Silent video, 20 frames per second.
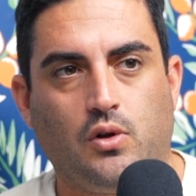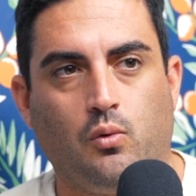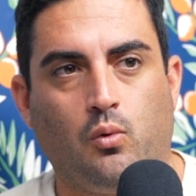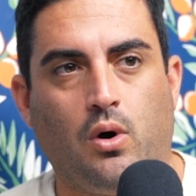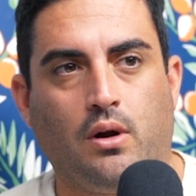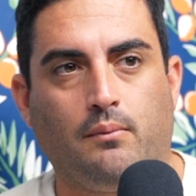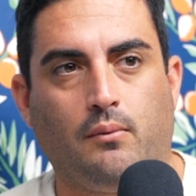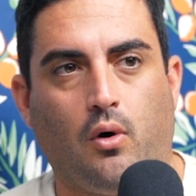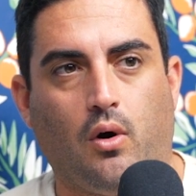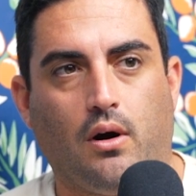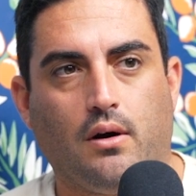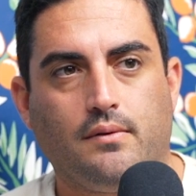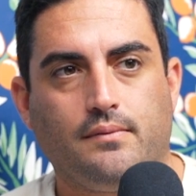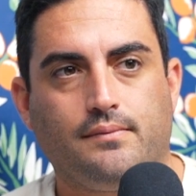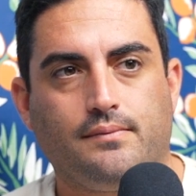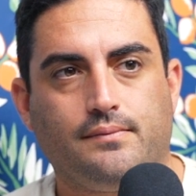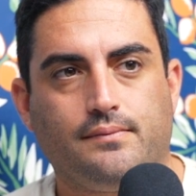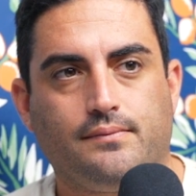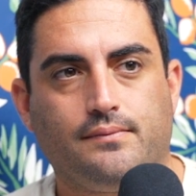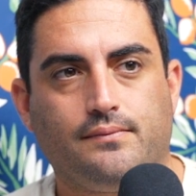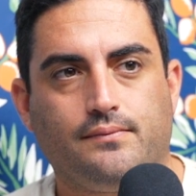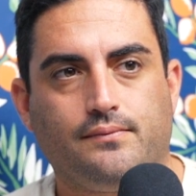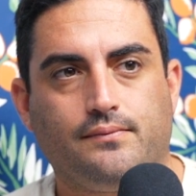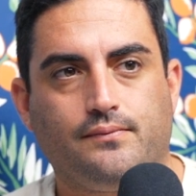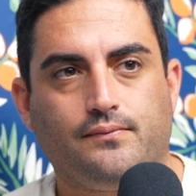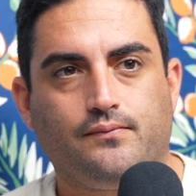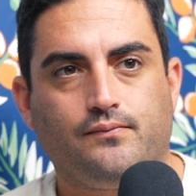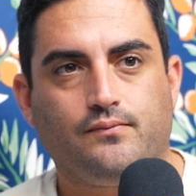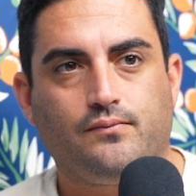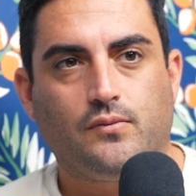One more.
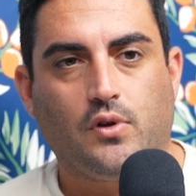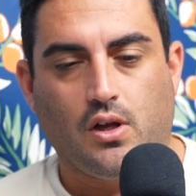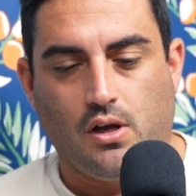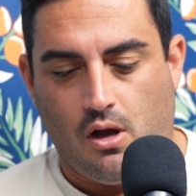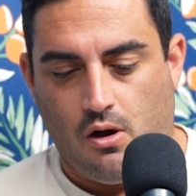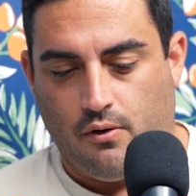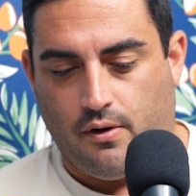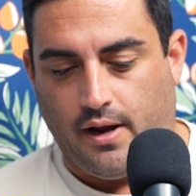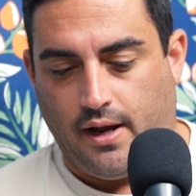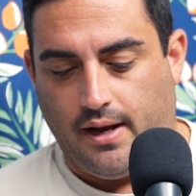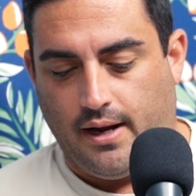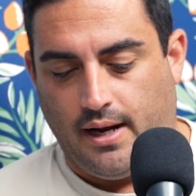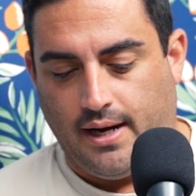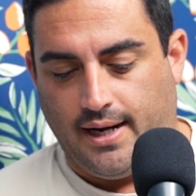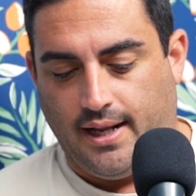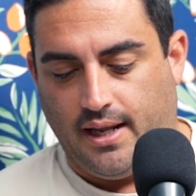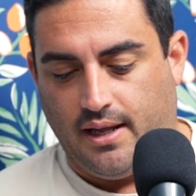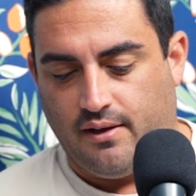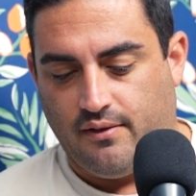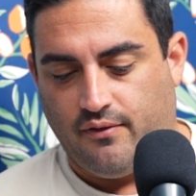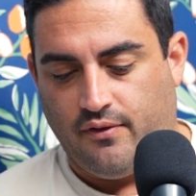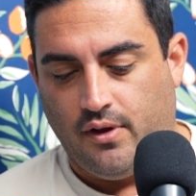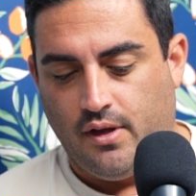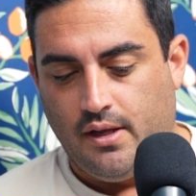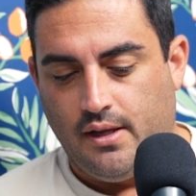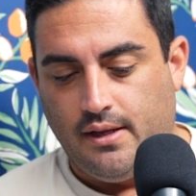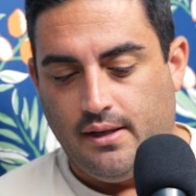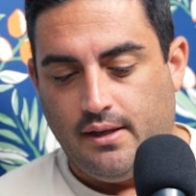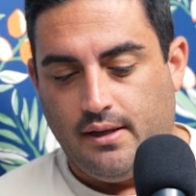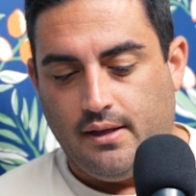Okay, I'm gonna give.
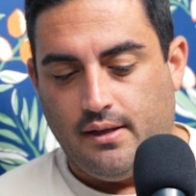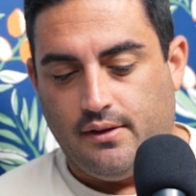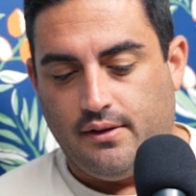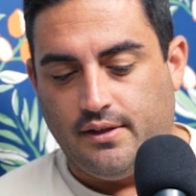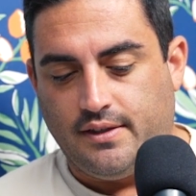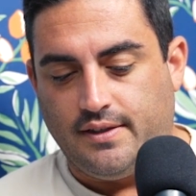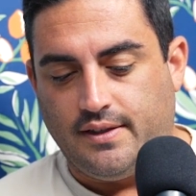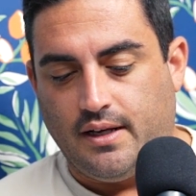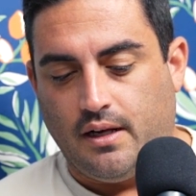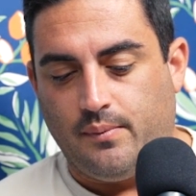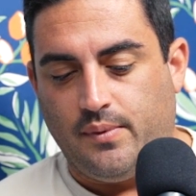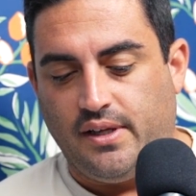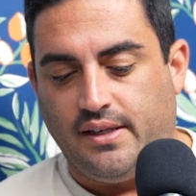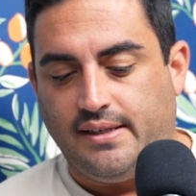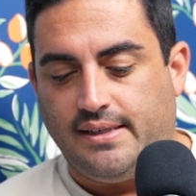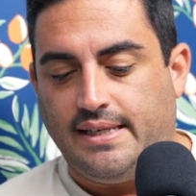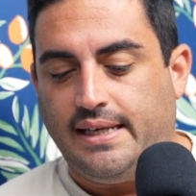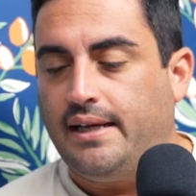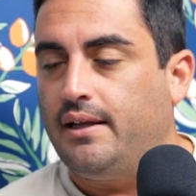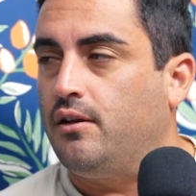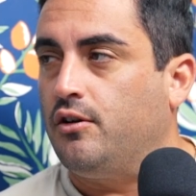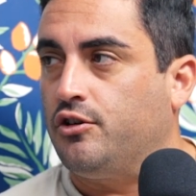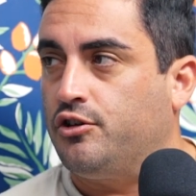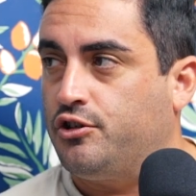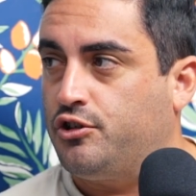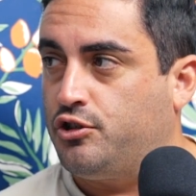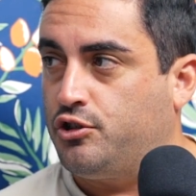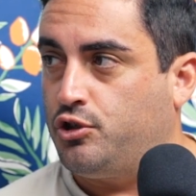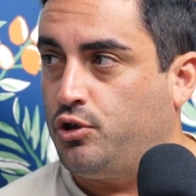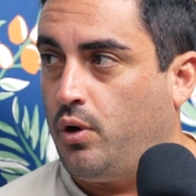This is gonna be
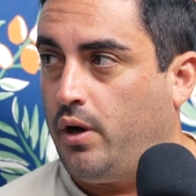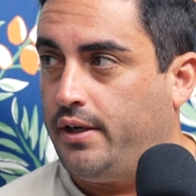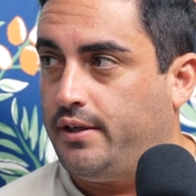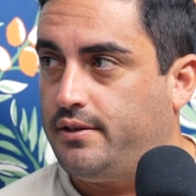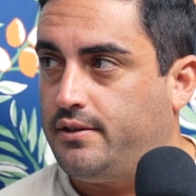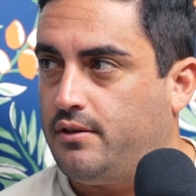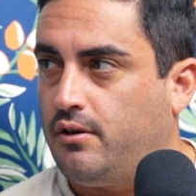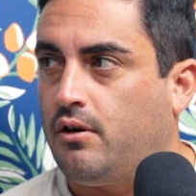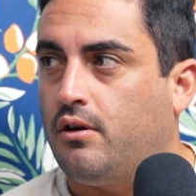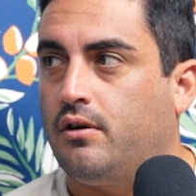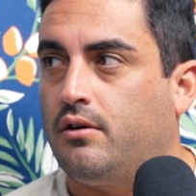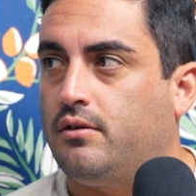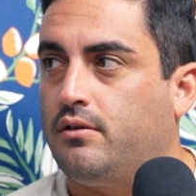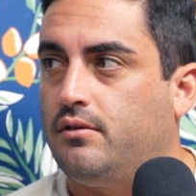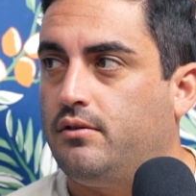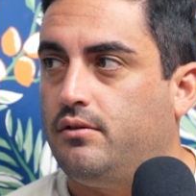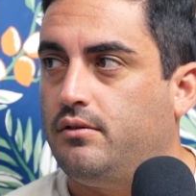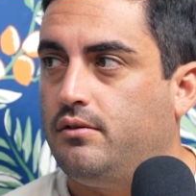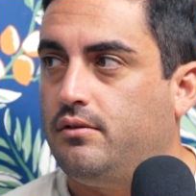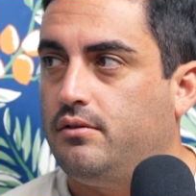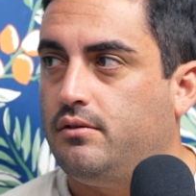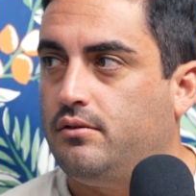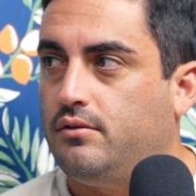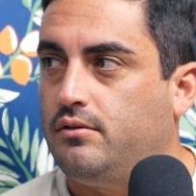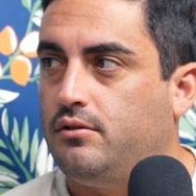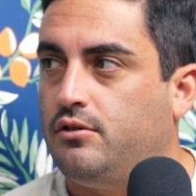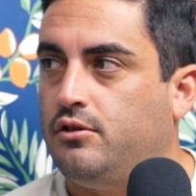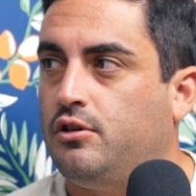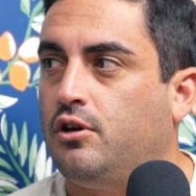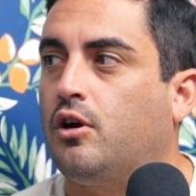dealer's choice or
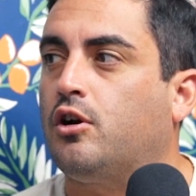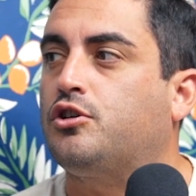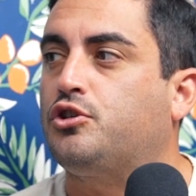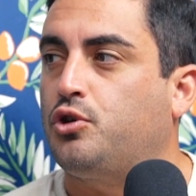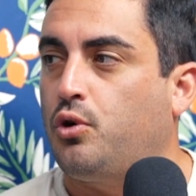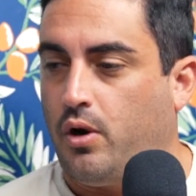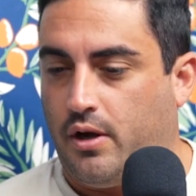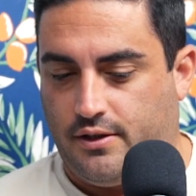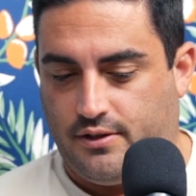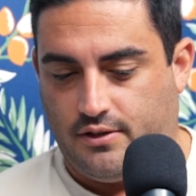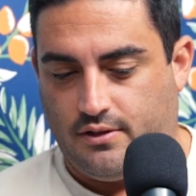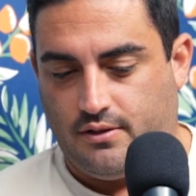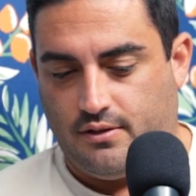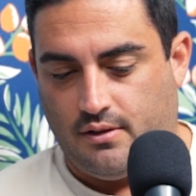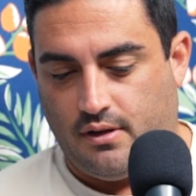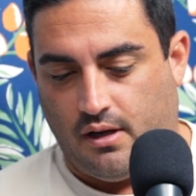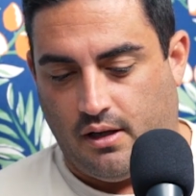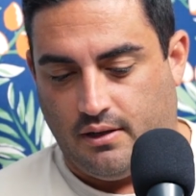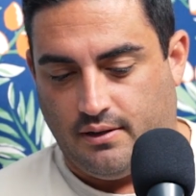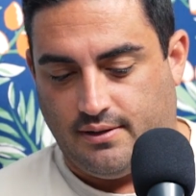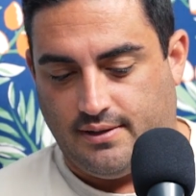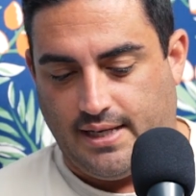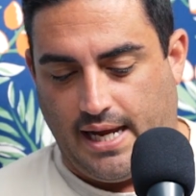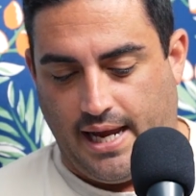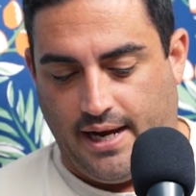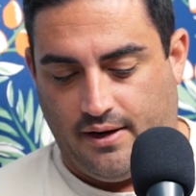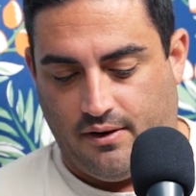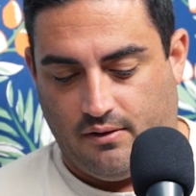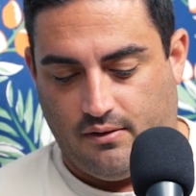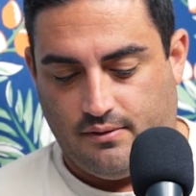your choice on
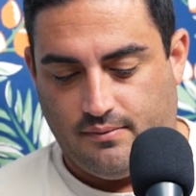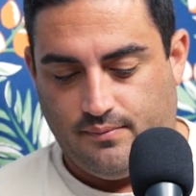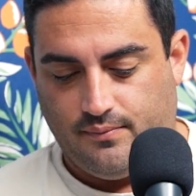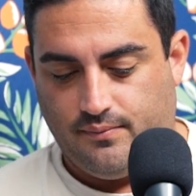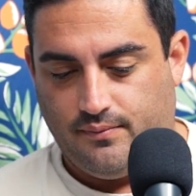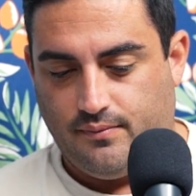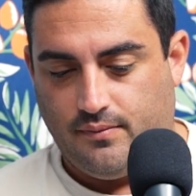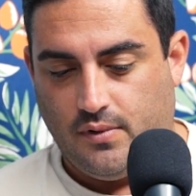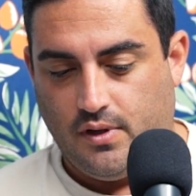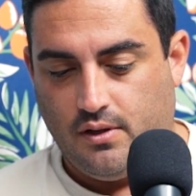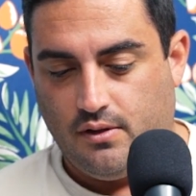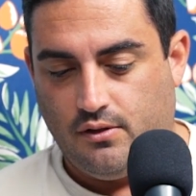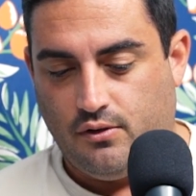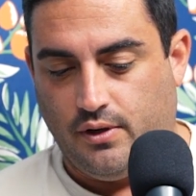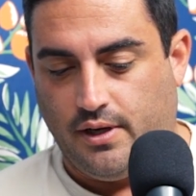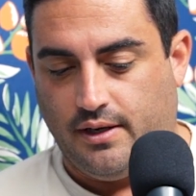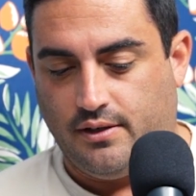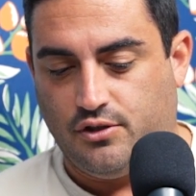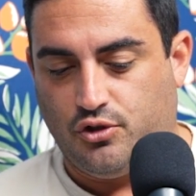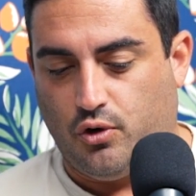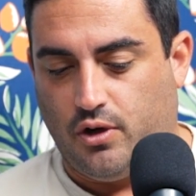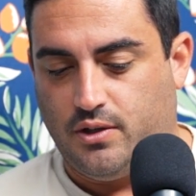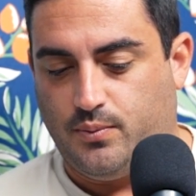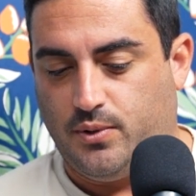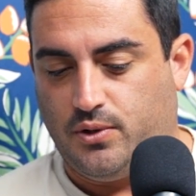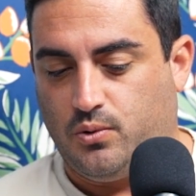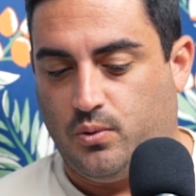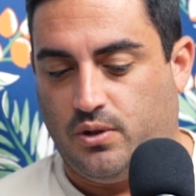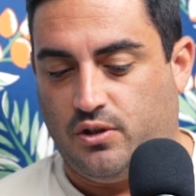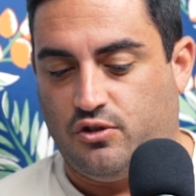title. You got a choice
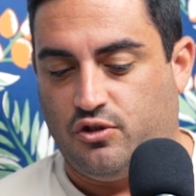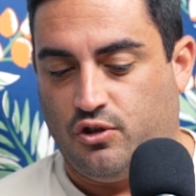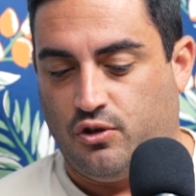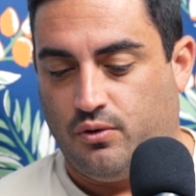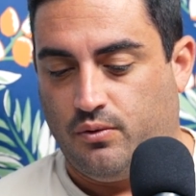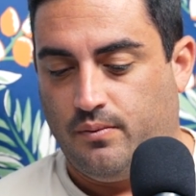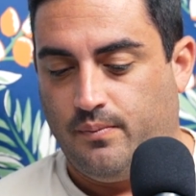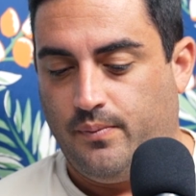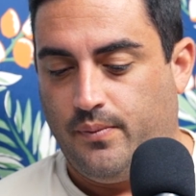between 2.